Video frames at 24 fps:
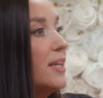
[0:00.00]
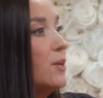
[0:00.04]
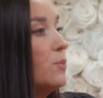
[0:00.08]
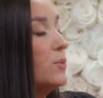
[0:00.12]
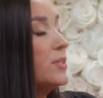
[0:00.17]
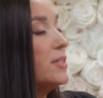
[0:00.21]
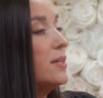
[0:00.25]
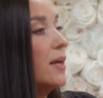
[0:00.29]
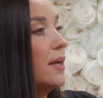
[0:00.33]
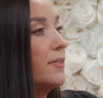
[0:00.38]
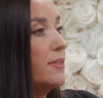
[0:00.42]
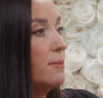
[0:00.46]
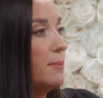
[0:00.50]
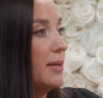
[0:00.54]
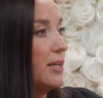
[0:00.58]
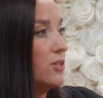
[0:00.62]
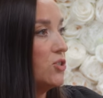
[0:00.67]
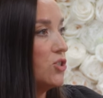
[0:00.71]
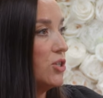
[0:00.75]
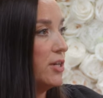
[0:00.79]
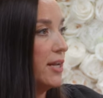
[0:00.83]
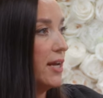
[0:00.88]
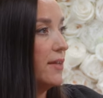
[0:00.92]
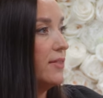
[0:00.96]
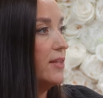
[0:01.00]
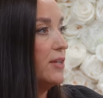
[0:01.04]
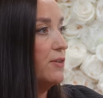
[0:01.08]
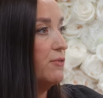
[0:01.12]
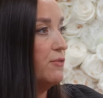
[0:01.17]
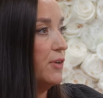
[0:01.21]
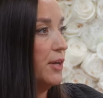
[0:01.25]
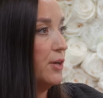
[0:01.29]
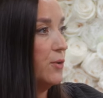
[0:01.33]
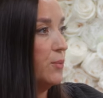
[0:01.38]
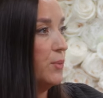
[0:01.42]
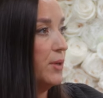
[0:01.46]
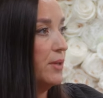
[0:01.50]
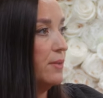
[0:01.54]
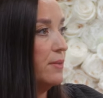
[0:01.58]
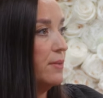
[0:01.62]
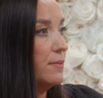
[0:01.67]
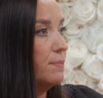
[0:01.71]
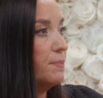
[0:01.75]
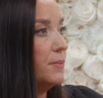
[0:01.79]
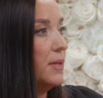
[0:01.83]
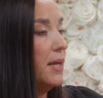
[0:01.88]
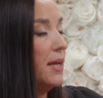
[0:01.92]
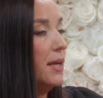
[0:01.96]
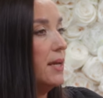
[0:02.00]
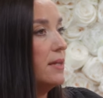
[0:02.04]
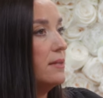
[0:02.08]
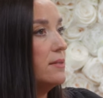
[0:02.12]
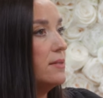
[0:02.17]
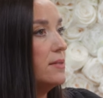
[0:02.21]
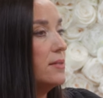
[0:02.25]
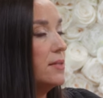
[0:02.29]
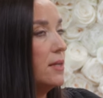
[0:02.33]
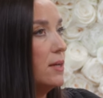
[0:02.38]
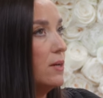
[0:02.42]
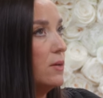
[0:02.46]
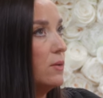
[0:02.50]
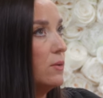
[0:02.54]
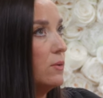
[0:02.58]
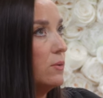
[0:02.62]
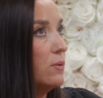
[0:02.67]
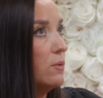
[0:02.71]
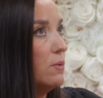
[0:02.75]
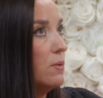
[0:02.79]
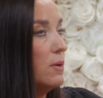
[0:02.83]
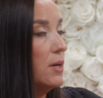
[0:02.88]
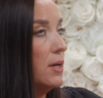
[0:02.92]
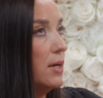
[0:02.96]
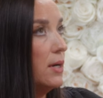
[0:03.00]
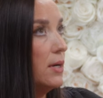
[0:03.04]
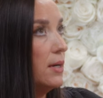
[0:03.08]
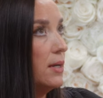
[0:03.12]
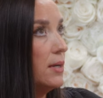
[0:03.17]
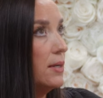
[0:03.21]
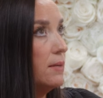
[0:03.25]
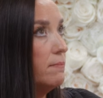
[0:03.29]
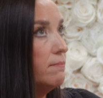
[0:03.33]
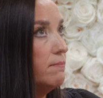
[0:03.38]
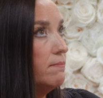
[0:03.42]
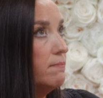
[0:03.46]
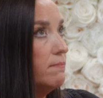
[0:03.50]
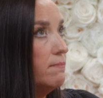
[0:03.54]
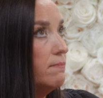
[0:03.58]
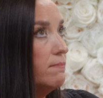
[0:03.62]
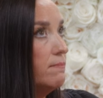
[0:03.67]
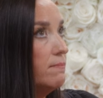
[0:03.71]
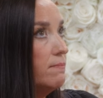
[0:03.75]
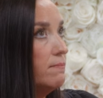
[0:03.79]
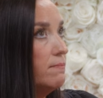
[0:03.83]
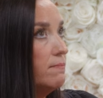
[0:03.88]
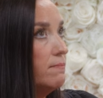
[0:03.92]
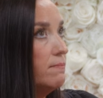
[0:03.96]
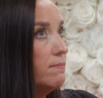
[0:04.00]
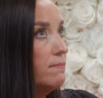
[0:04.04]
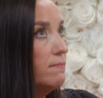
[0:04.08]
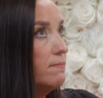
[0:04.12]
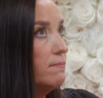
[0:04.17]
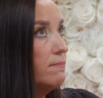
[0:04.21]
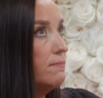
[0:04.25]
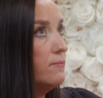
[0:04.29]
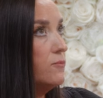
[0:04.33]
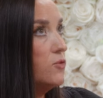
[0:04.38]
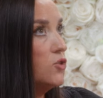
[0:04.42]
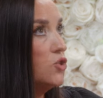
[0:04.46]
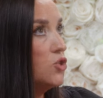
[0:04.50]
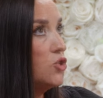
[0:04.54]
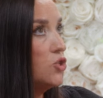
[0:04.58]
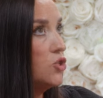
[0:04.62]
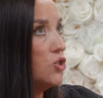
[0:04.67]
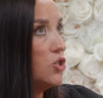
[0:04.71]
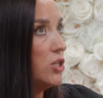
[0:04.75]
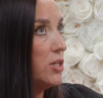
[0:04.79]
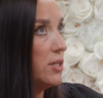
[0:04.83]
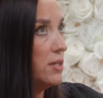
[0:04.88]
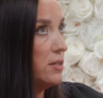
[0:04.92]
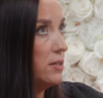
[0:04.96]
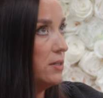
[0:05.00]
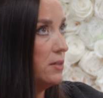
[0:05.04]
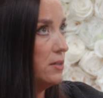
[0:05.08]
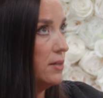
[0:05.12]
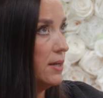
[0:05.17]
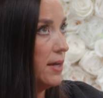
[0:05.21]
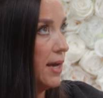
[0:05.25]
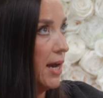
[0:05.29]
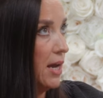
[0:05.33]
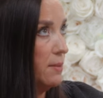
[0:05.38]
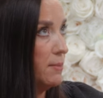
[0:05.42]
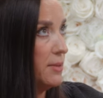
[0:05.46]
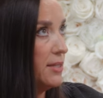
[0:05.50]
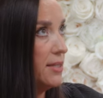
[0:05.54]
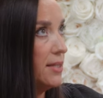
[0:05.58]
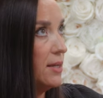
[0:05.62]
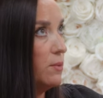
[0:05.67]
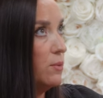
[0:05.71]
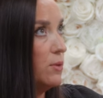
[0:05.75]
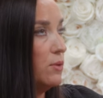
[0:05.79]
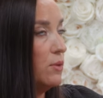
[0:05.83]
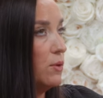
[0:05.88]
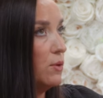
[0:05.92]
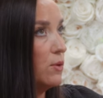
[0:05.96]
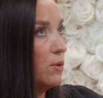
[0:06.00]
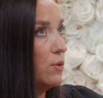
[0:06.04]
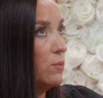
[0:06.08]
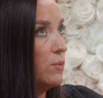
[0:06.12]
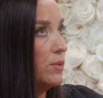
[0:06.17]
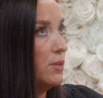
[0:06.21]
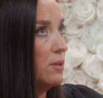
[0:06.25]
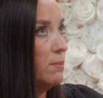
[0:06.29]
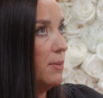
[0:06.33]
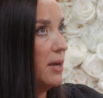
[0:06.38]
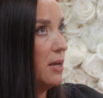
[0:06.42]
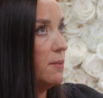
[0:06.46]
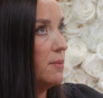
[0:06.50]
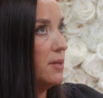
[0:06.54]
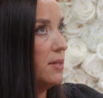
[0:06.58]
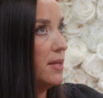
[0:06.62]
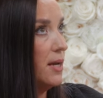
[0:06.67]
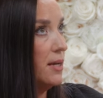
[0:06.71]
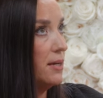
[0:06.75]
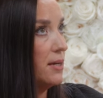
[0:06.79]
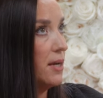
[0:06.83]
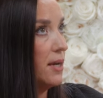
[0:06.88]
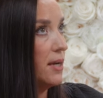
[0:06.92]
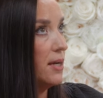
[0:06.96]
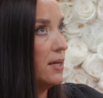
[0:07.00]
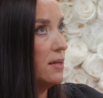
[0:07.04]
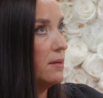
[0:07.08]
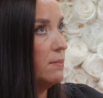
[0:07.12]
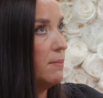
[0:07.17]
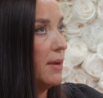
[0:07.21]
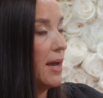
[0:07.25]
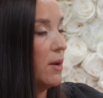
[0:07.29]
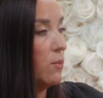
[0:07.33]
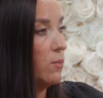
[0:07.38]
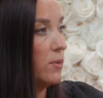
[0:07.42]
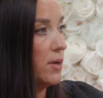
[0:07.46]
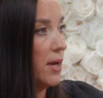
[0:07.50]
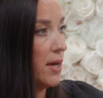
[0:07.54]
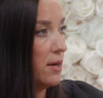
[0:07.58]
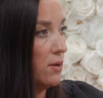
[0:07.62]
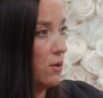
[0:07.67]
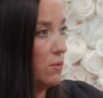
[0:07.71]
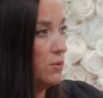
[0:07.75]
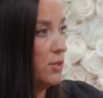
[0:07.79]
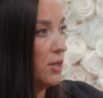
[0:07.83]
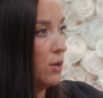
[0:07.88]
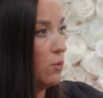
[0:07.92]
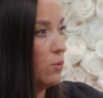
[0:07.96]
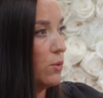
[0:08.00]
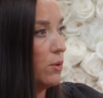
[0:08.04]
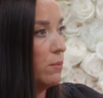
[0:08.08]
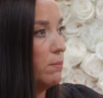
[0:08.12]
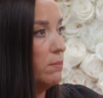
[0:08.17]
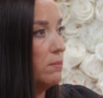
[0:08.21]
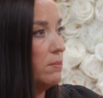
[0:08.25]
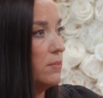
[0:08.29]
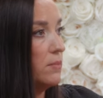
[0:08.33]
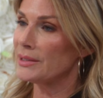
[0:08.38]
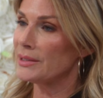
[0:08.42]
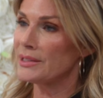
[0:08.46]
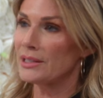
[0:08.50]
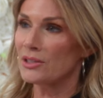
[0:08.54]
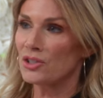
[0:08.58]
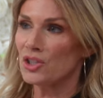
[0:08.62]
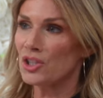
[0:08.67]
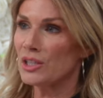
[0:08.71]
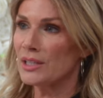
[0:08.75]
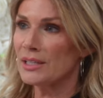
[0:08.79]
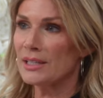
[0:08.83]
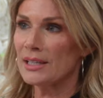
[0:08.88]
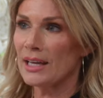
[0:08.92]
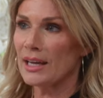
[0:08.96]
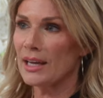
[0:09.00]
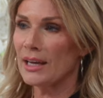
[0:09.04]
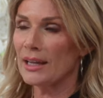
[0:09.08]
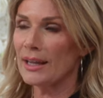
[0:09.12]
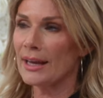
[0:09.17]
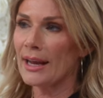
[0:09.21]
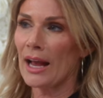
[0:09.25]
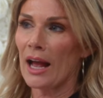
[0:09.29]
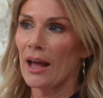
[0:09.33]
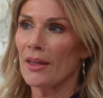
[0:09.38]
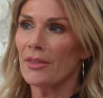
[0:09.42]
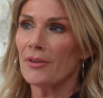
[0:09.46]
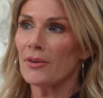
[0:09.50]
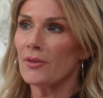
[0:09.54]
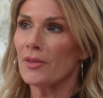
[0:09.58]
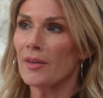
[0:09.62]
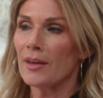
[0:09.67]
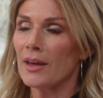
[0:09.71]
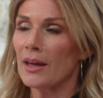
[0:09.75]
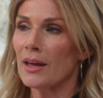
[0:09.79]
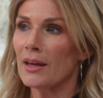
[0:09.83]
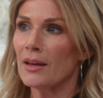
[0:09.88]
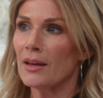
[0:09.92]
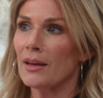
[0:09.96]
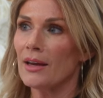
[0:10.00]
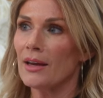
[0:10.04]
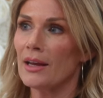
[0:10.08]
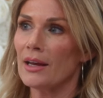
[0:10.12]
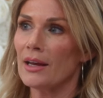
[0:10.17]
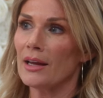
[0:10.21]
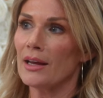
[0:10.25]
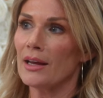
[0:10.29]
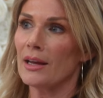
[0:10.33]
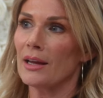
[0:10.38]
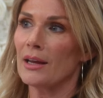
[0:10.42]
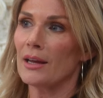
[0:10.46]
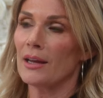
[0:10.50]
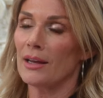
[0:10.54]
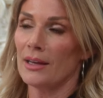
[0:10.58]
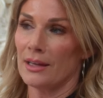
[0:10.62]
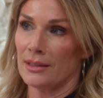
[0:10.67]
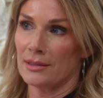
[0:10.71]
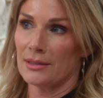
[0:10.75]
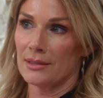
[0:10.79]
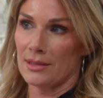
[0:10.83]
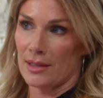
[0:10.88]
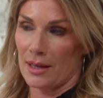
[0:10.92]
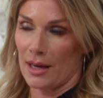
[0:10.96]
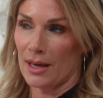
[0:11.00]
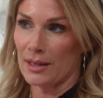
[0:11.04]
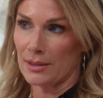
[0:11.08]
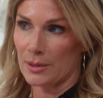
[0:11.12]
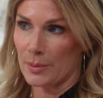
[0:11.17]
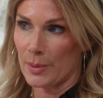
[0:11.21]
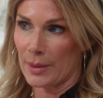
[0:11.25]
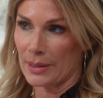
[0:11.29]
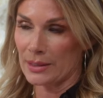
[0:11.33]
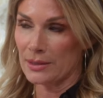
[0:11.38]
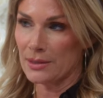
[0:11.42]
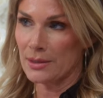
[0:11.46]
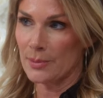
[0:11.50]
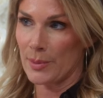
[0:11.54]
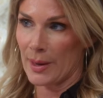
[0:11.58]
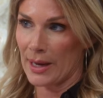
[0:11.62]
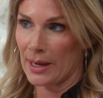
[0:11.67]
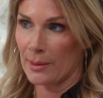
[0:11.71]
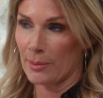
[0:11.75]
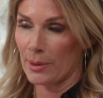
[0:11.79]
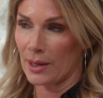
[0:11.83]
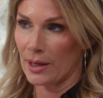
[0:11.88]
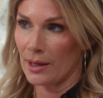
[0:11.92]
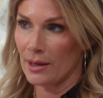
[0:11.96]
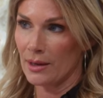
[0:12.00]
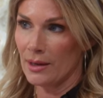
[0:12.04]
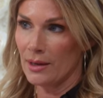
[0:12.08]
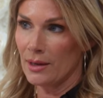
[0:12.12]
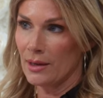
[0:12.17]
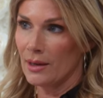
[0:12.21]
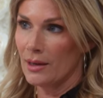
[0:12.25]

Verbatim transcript: It was not the man she had, had the affair, affair with, and so um, she had me stay with her with the baby that night. Matt had a hotel room obviously. Did she say like other than it's the husband's baby?